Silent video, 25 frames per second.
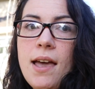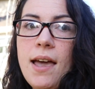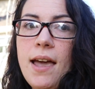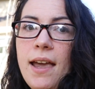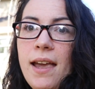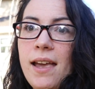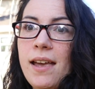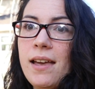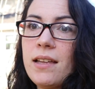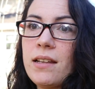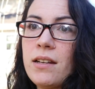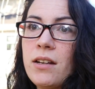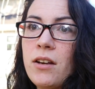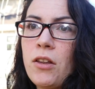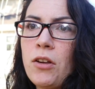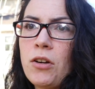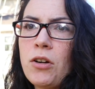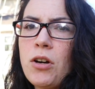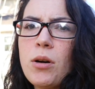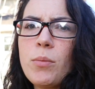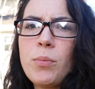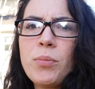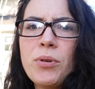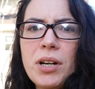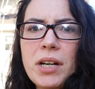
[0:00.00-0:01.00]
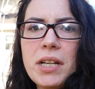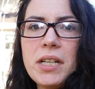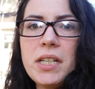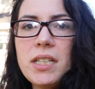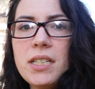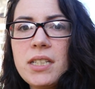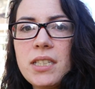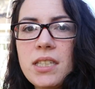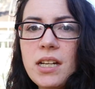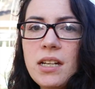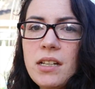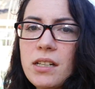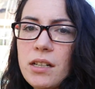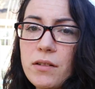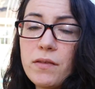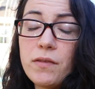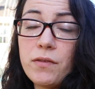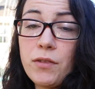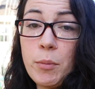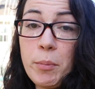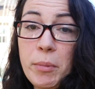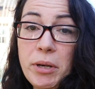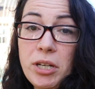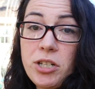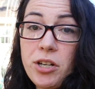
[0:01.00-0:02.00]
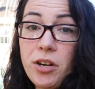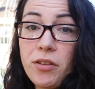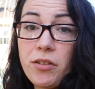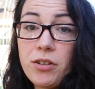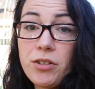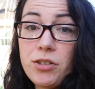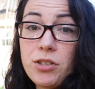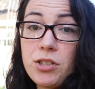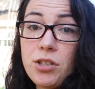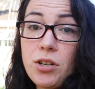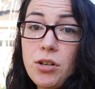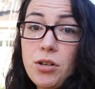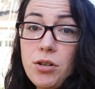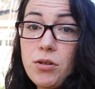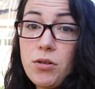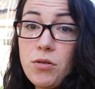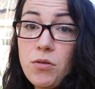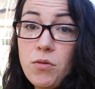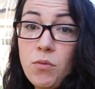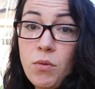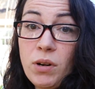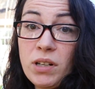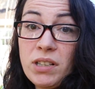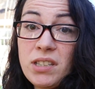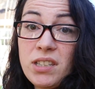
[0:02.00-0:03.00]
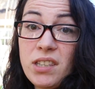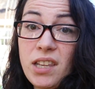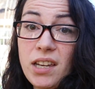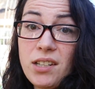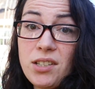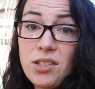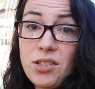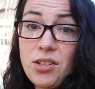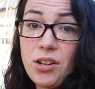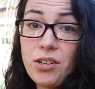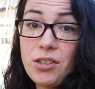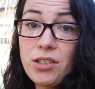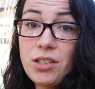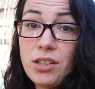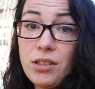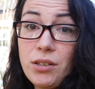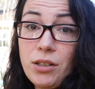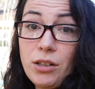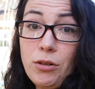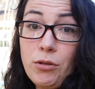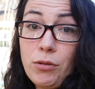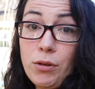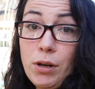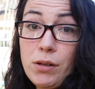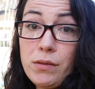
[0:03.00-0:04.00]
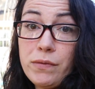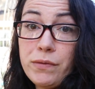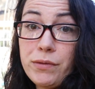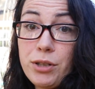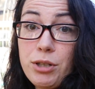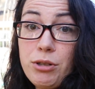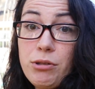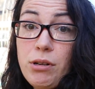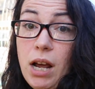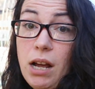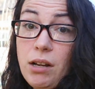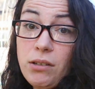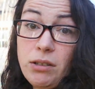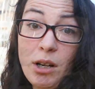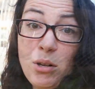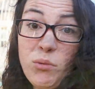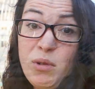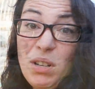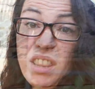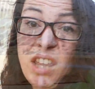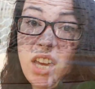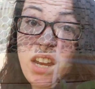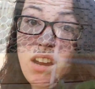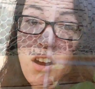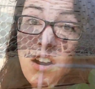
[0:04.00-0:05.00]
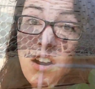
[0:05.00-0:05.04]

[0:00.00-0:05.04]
and they're all pretty distinctive from each other. So once they start to grow fruit, I'll know what they